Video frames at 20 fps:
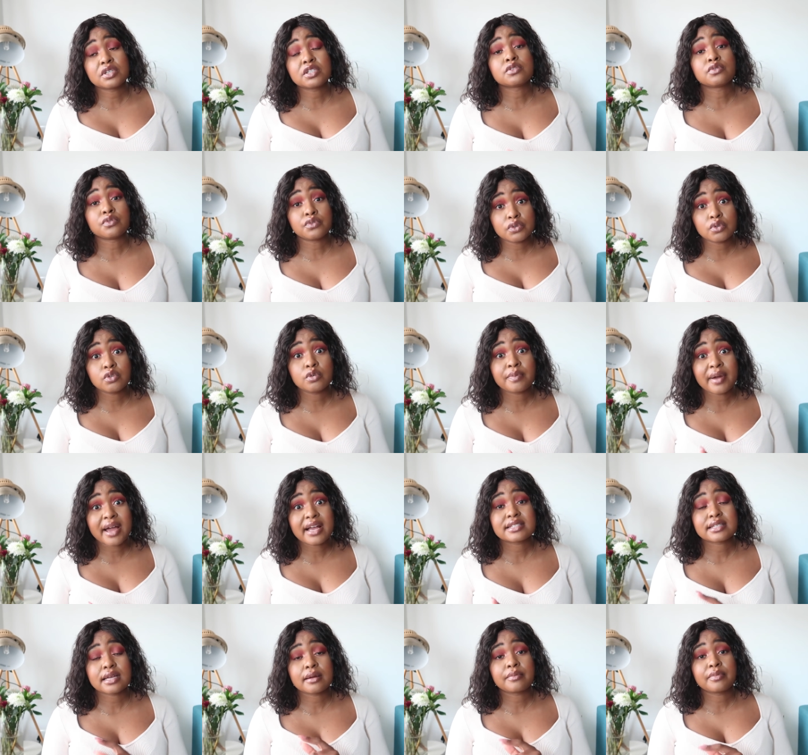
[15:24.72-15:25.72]
is viewed by
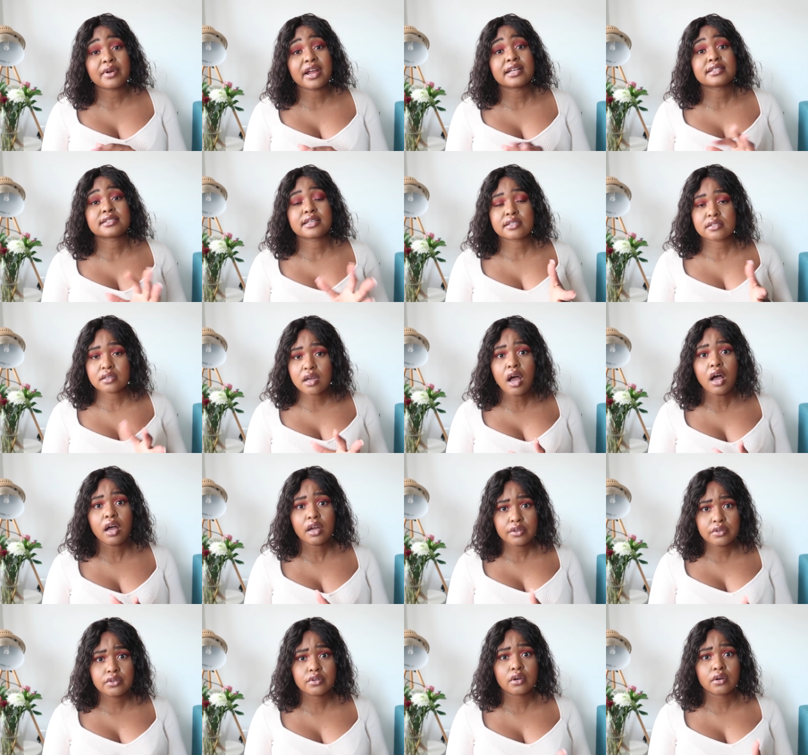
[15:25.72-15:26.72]
some brands as, oh,
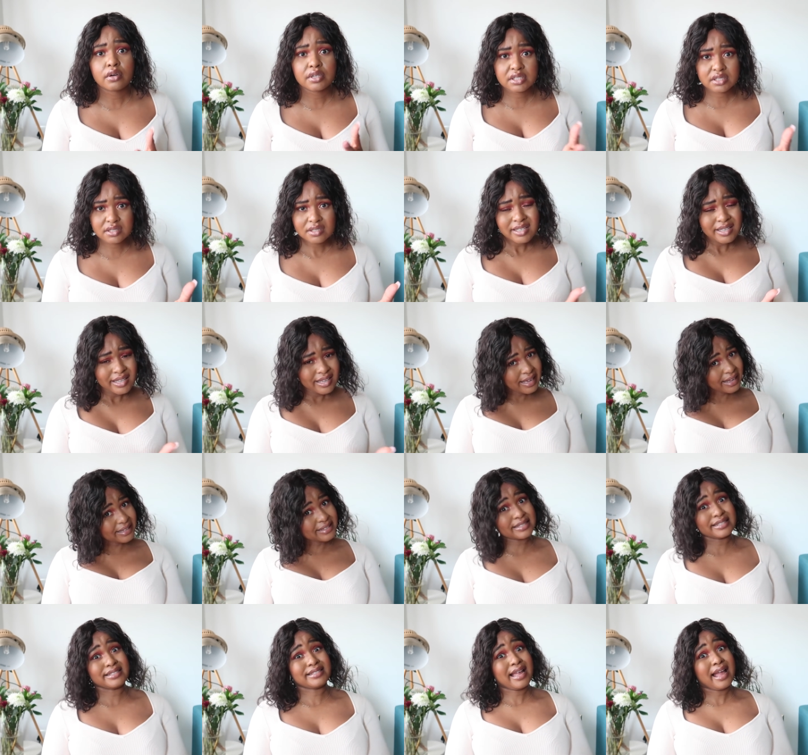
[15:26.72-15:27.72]
you know, it's
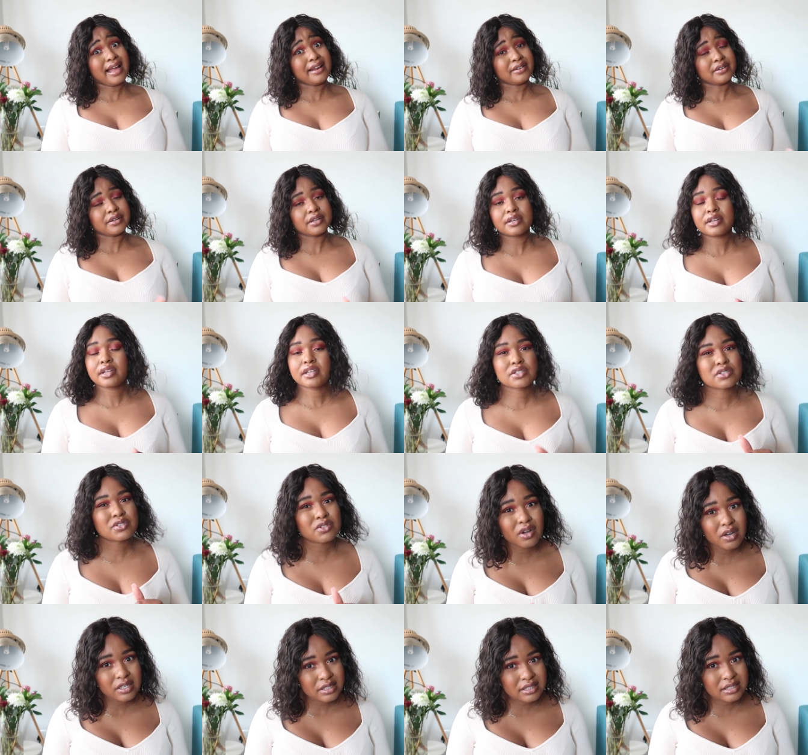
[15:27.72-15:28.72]
it's standard. It's
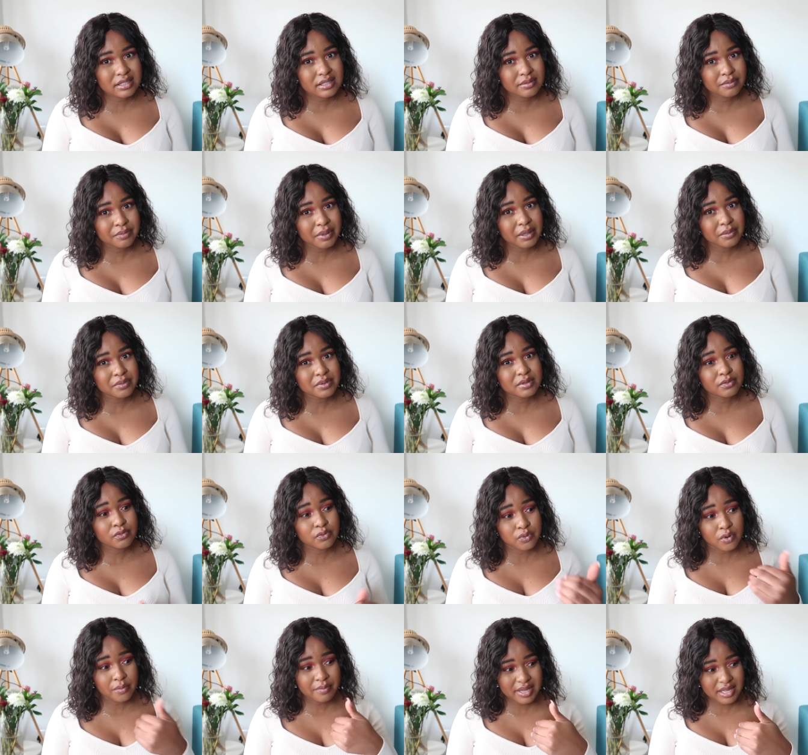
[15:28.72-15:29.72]
not, babes.
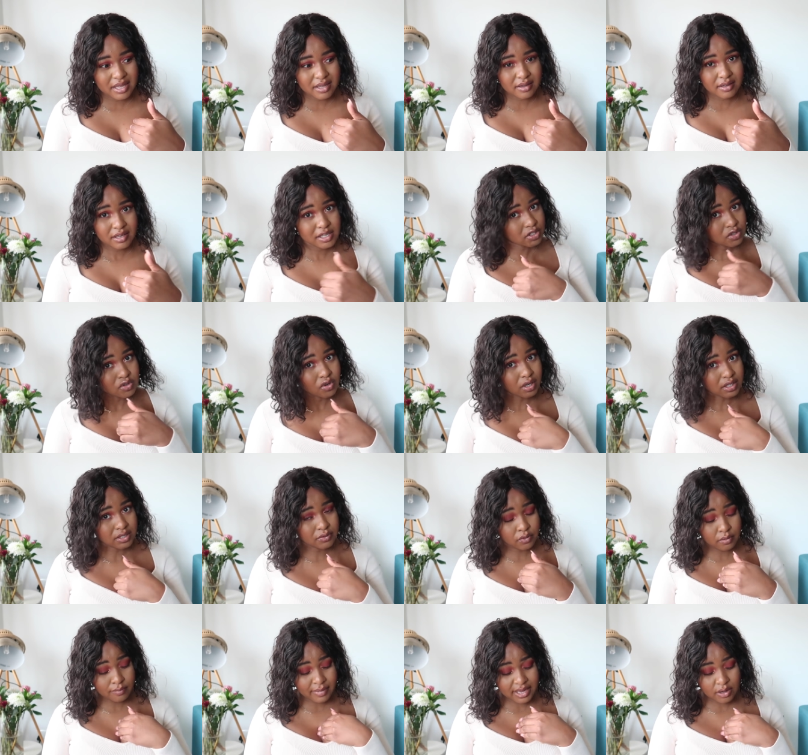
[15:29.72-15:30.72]
For me, it's not,
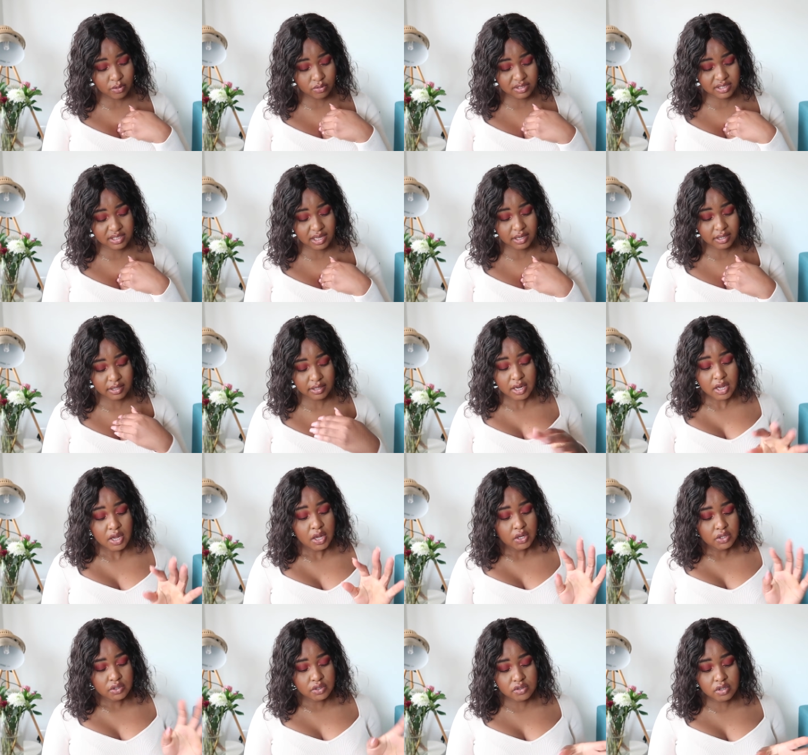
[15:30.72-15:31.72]
for my own standard.
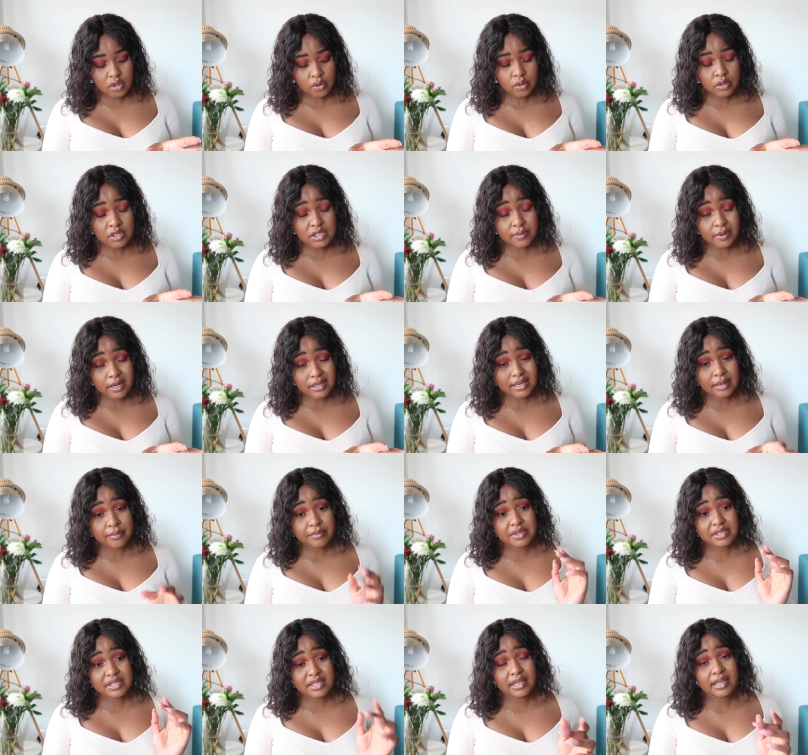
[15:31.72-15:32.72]
So it's not always about
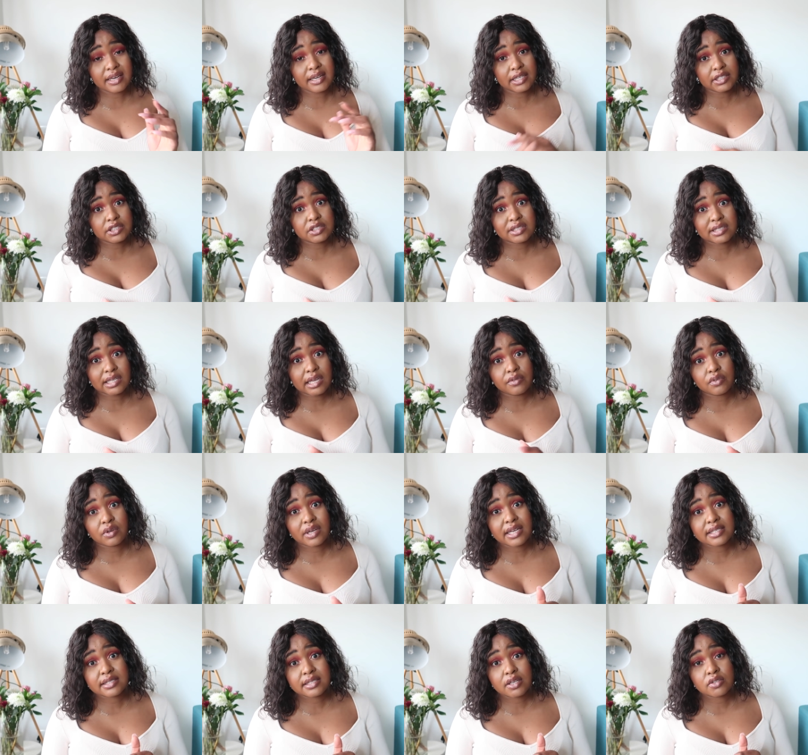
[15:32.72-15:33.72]
numbers. Again, I gave you
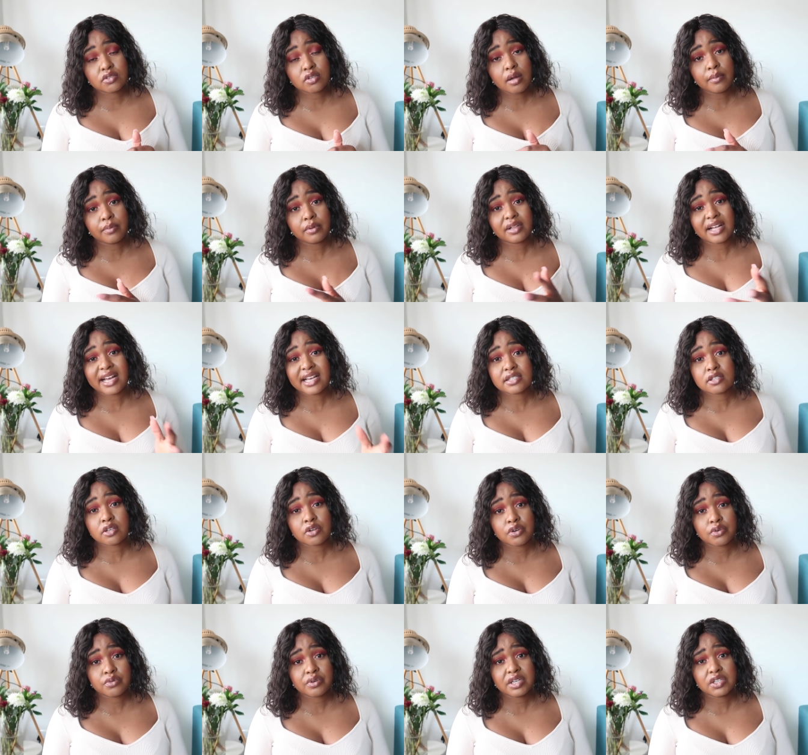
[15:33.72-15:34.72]
guys the example. I
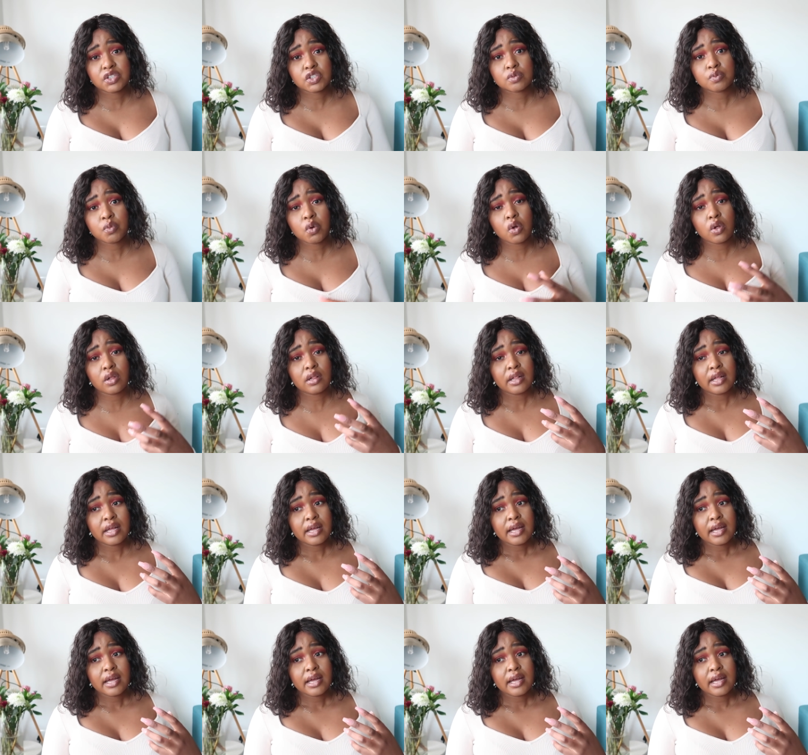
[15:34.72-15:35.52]
started really small,